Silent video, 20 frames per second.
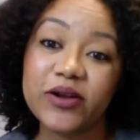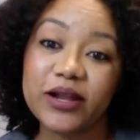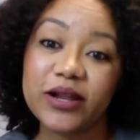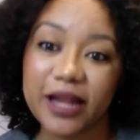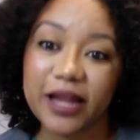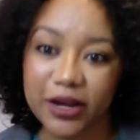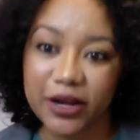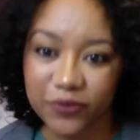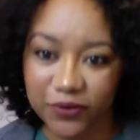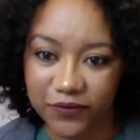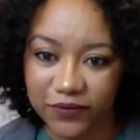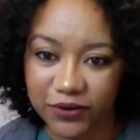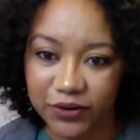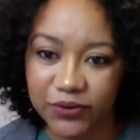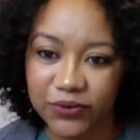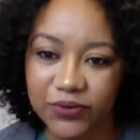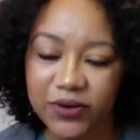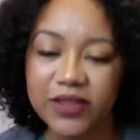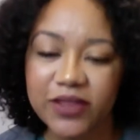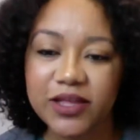like
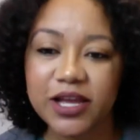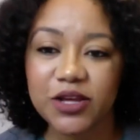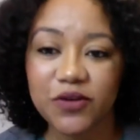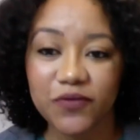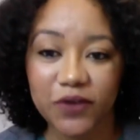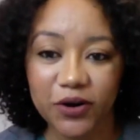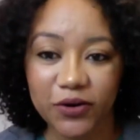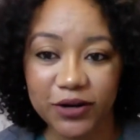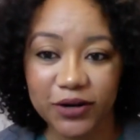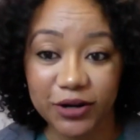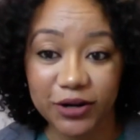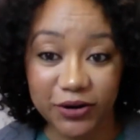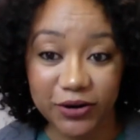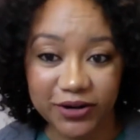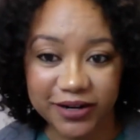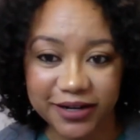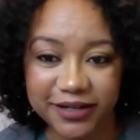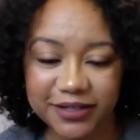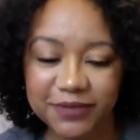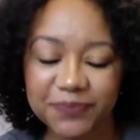review and that you've already heard
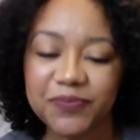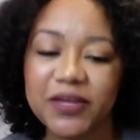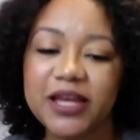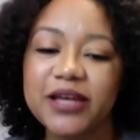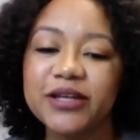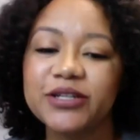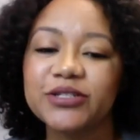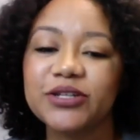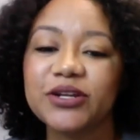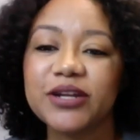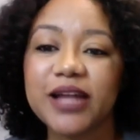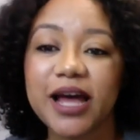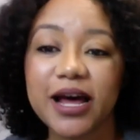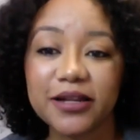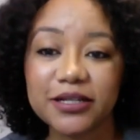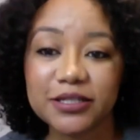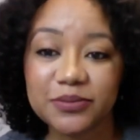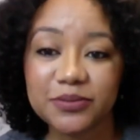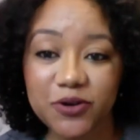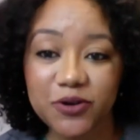it. So now
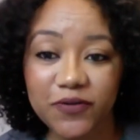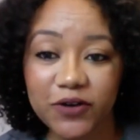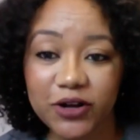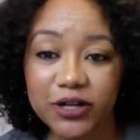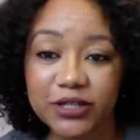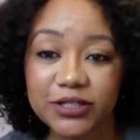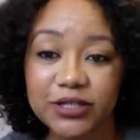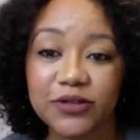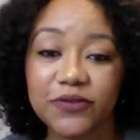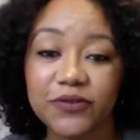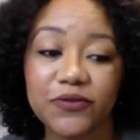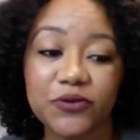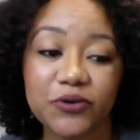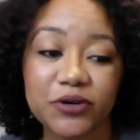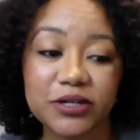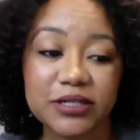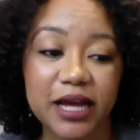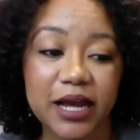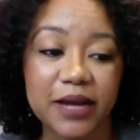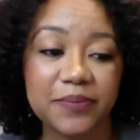let's move on to the 4
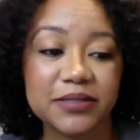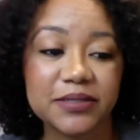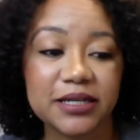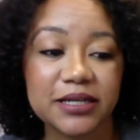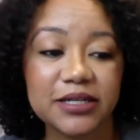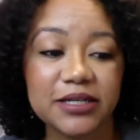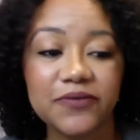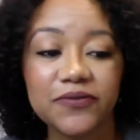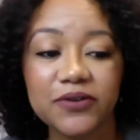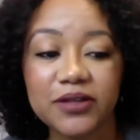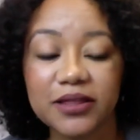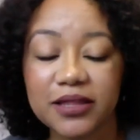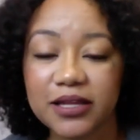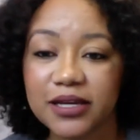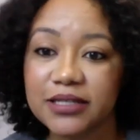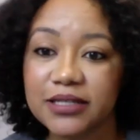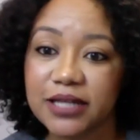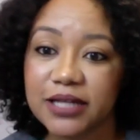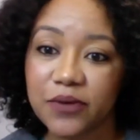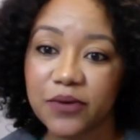types and different
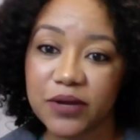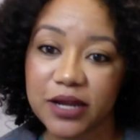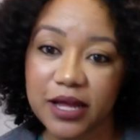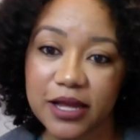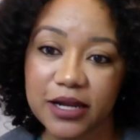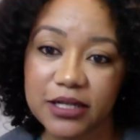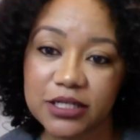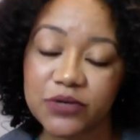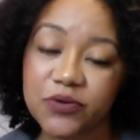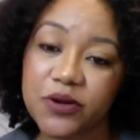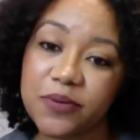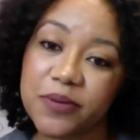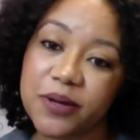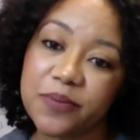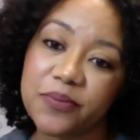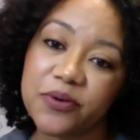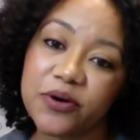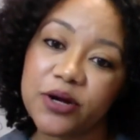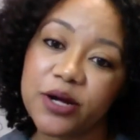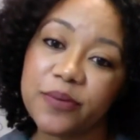things that we needed to
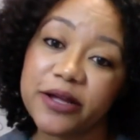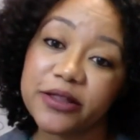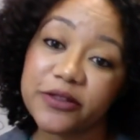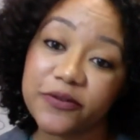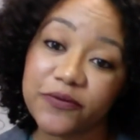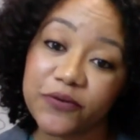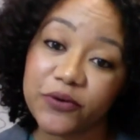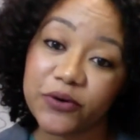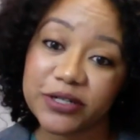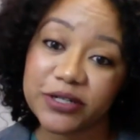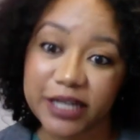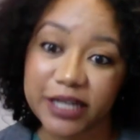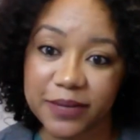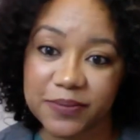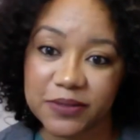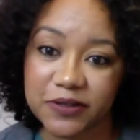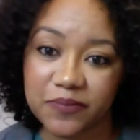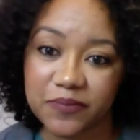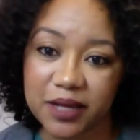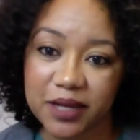remember about the 4
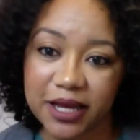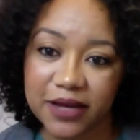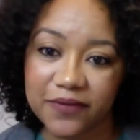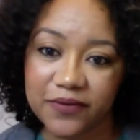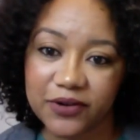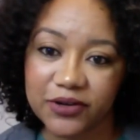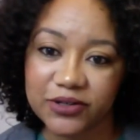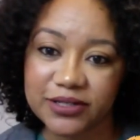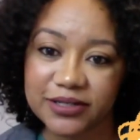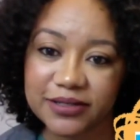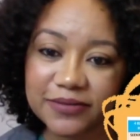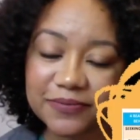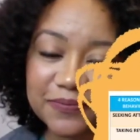types of behaviors.